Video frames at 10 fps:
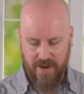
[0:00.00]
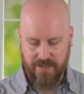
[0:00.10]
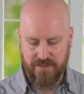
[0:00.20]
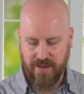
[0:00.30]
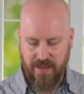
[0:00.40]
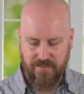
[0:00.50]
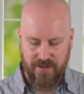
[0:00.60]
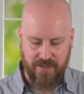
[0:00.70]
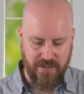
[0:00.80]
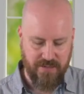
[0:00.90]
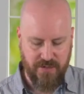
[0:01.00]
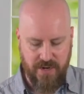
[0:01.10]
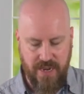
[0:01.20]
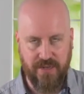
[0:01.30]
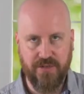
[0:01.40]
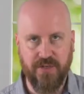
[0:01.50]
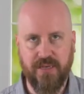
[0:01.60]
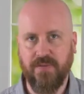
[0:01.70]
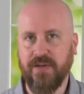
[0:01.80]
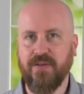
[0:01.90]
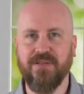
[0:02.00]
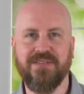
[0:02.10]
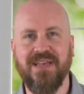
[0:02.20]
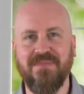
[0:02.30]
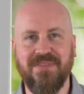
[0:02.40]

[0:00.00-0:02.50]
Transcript: right, so now I have a little triangle cookie. We're gonna do the same